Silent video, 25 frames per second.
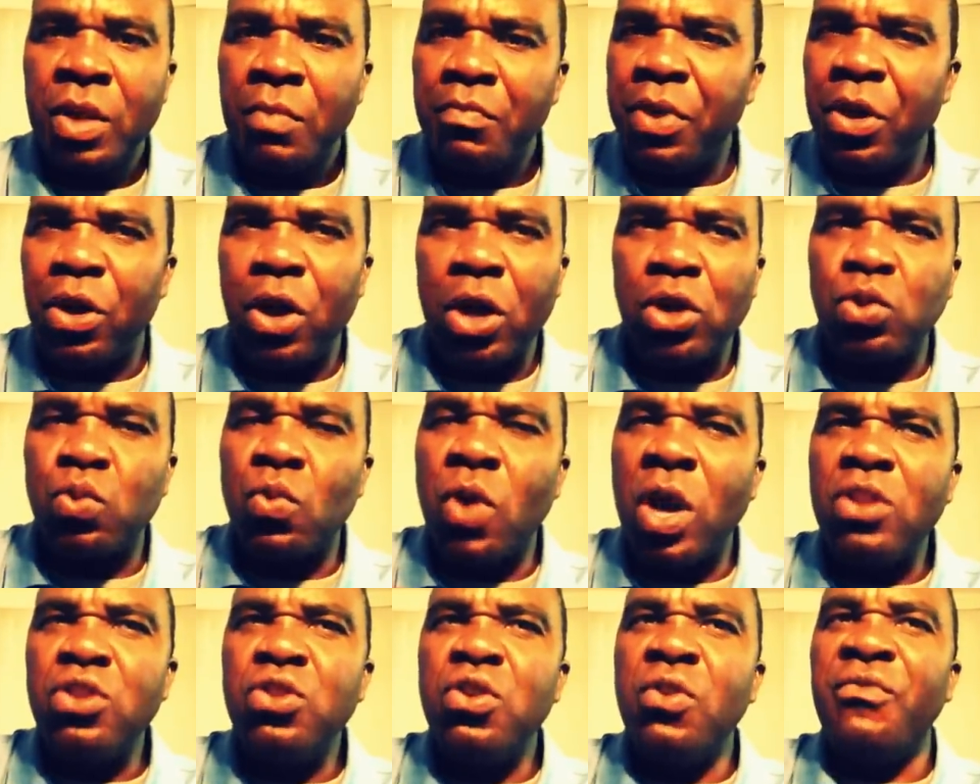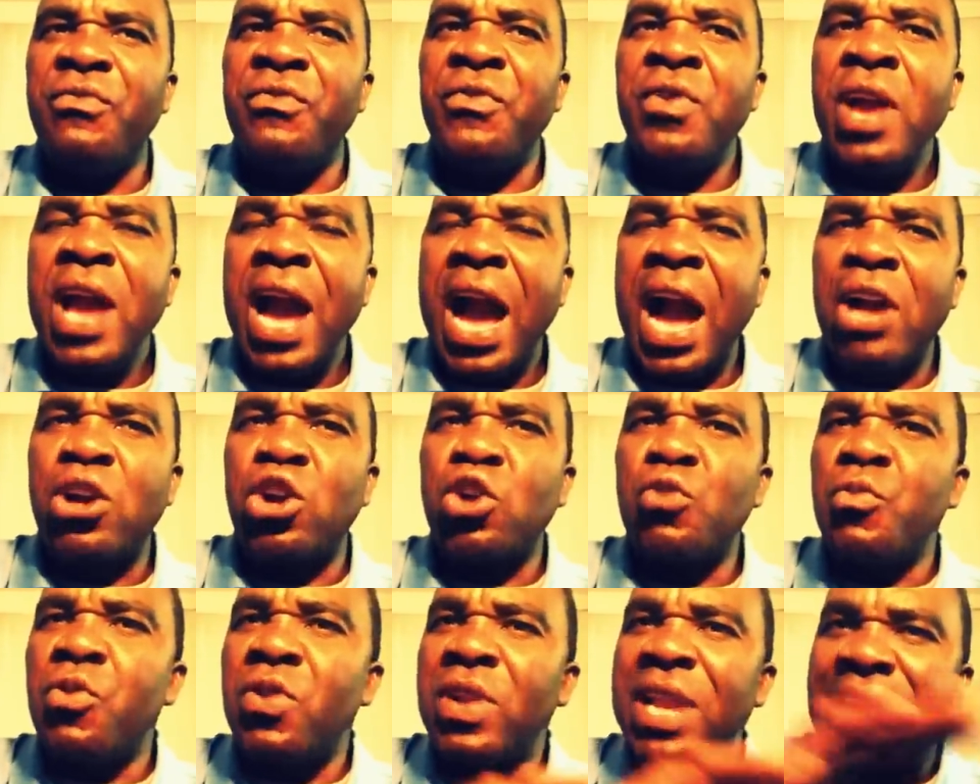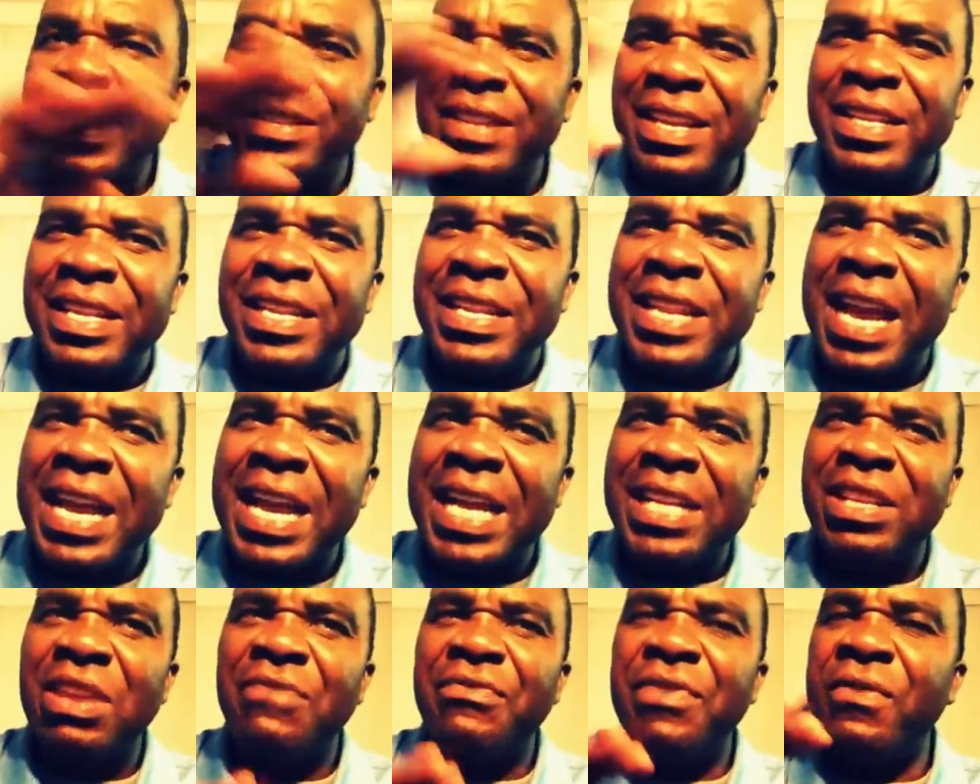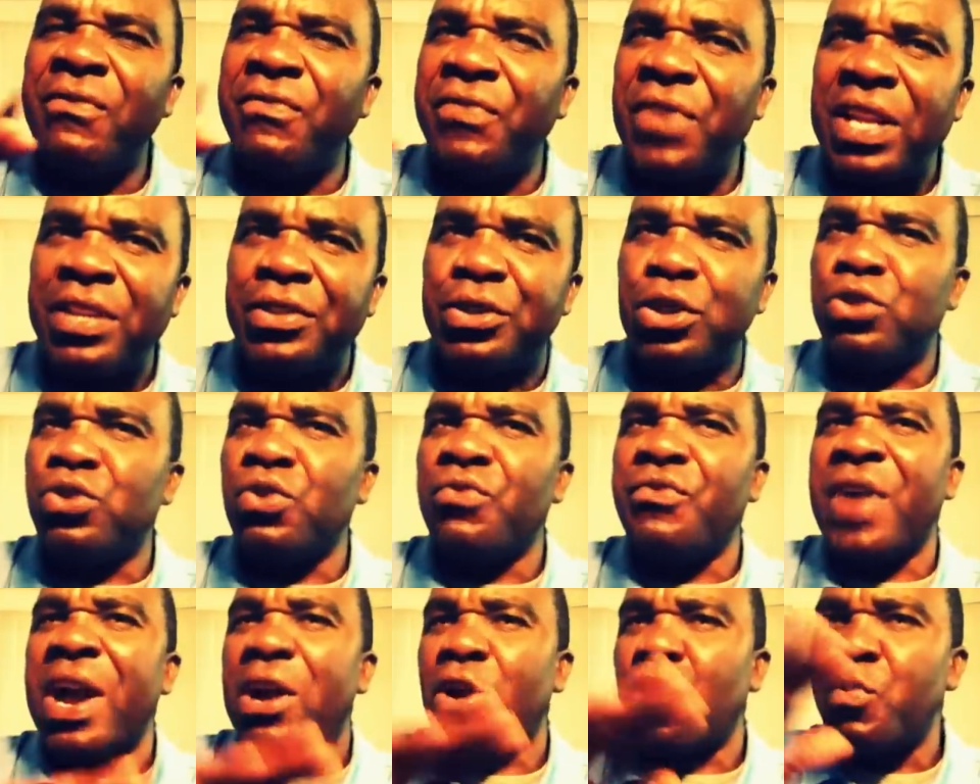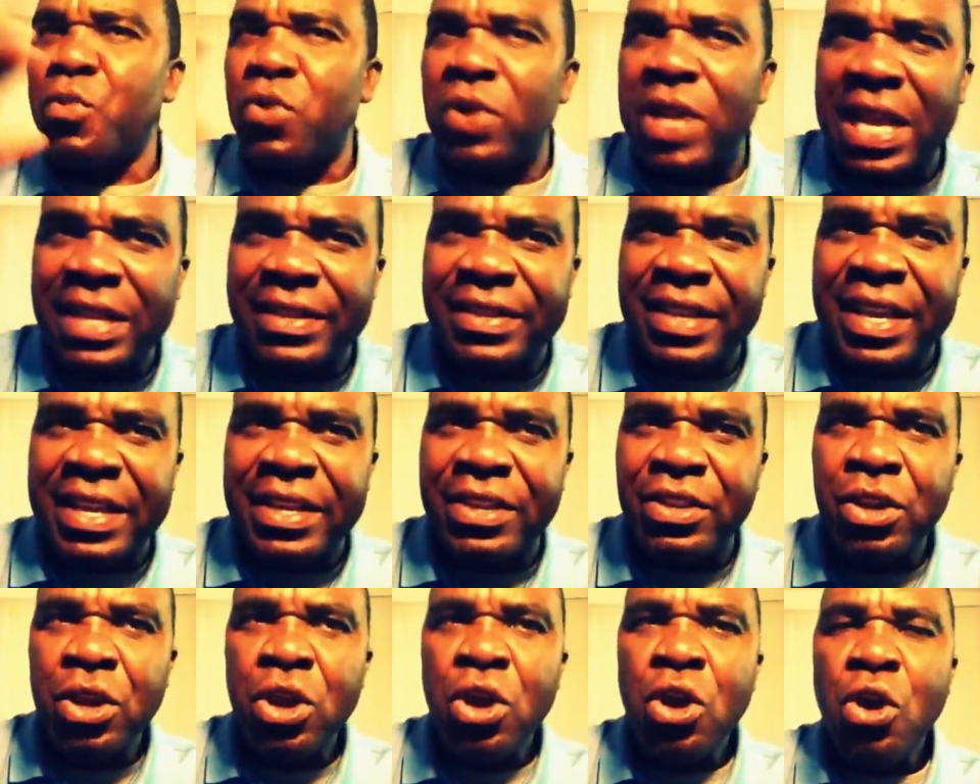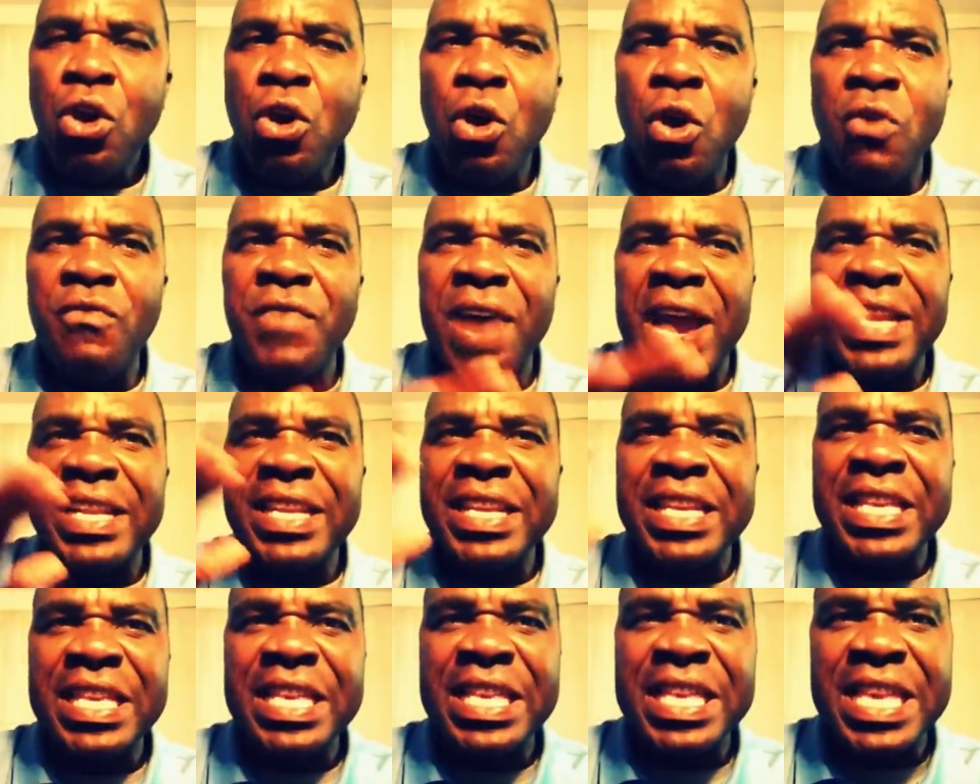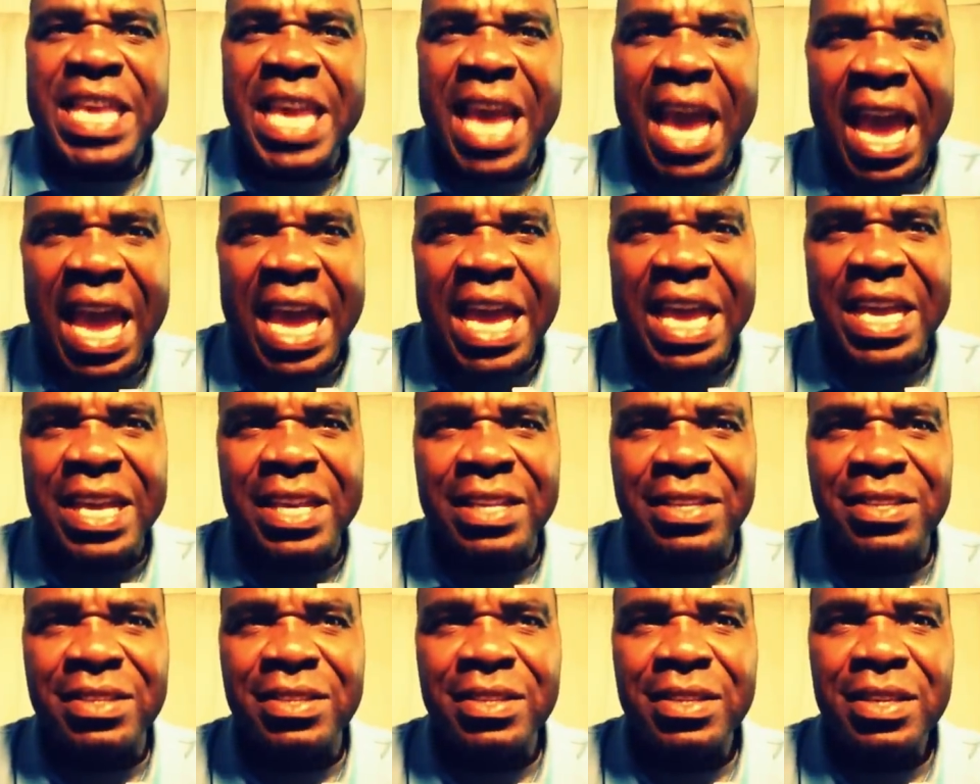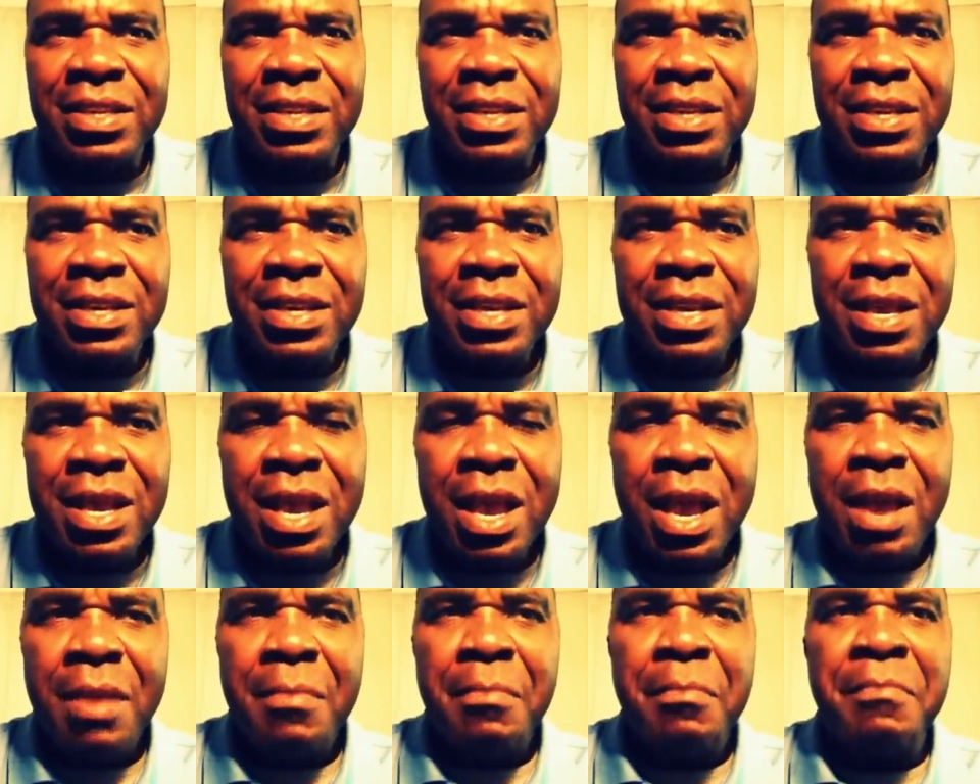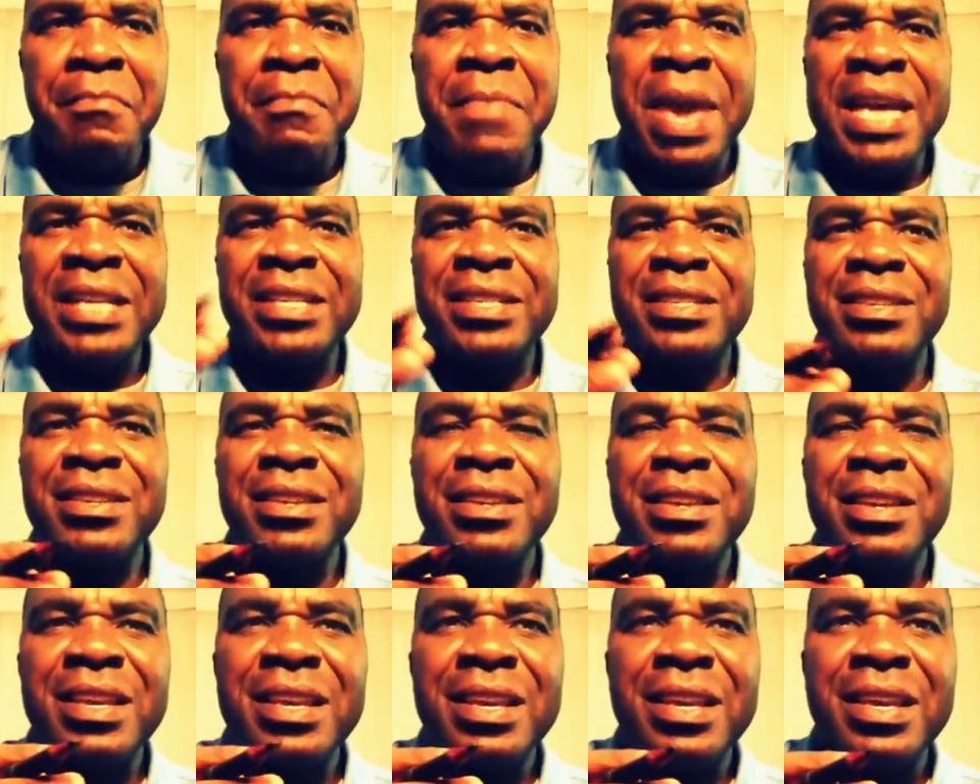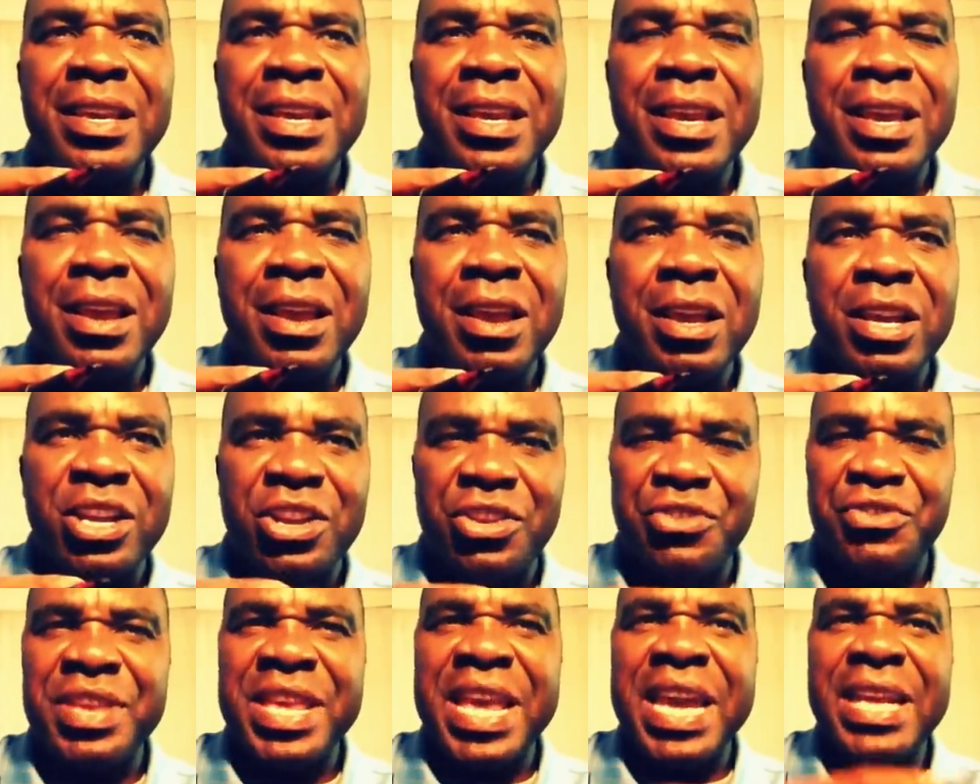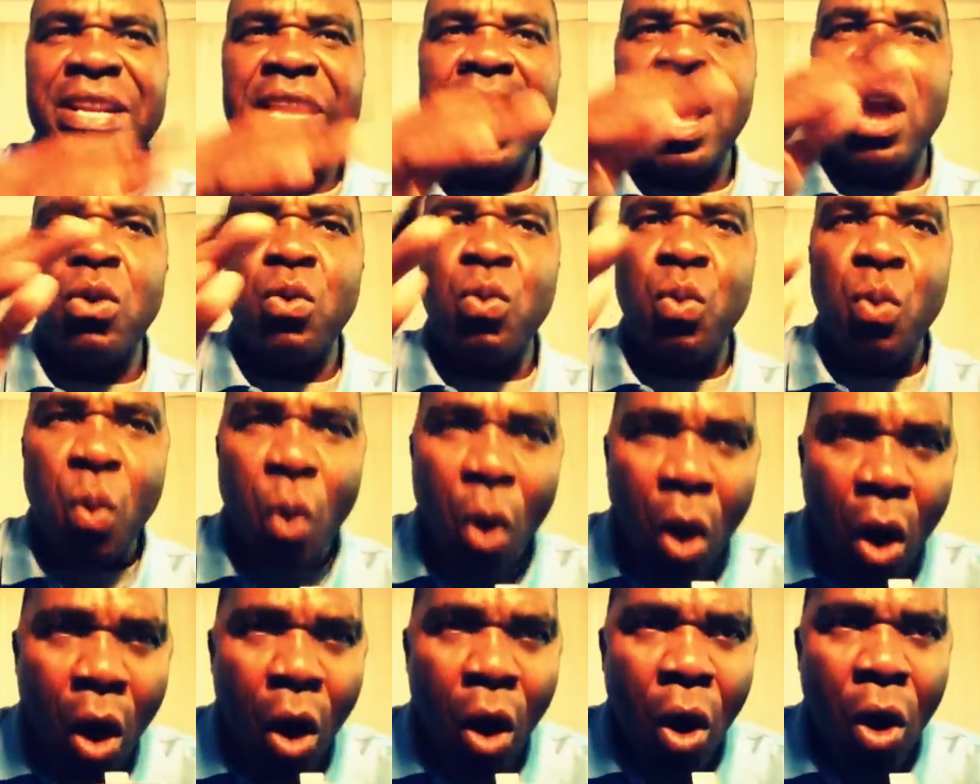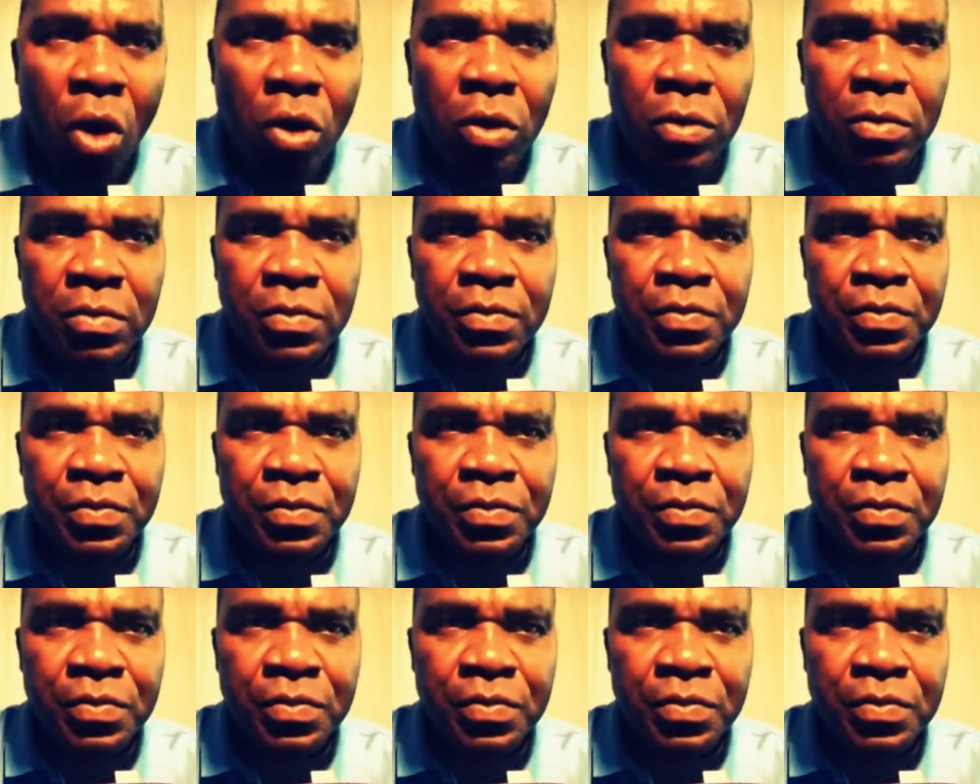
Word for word: Because what you've accumulated, the negative influences you've accumulated over the years makes create a war